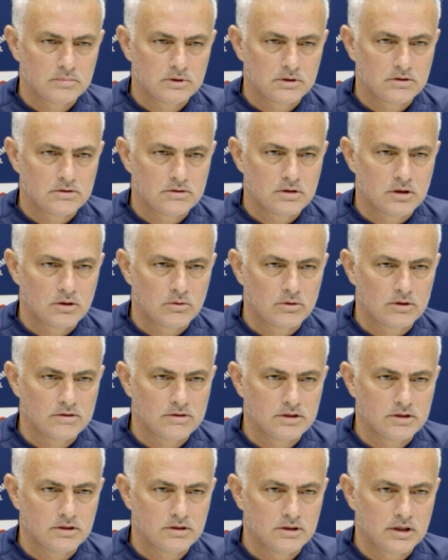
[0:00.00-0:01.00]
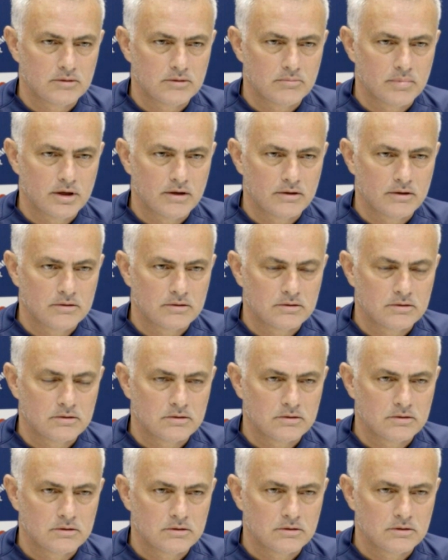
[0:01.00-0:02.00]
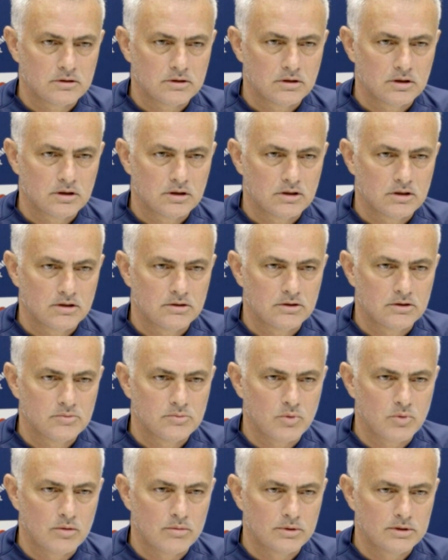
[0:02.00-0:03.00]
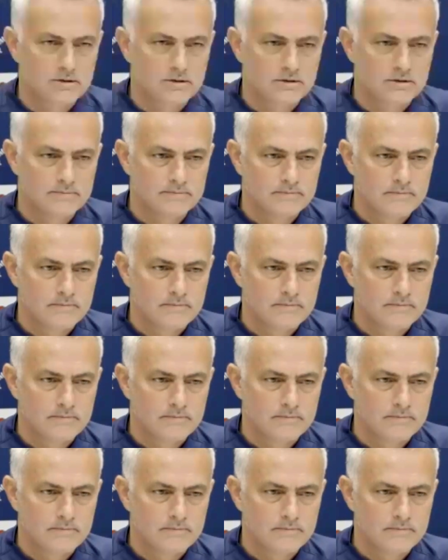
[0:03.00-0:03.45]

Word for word: is the only thing that matters in this moment.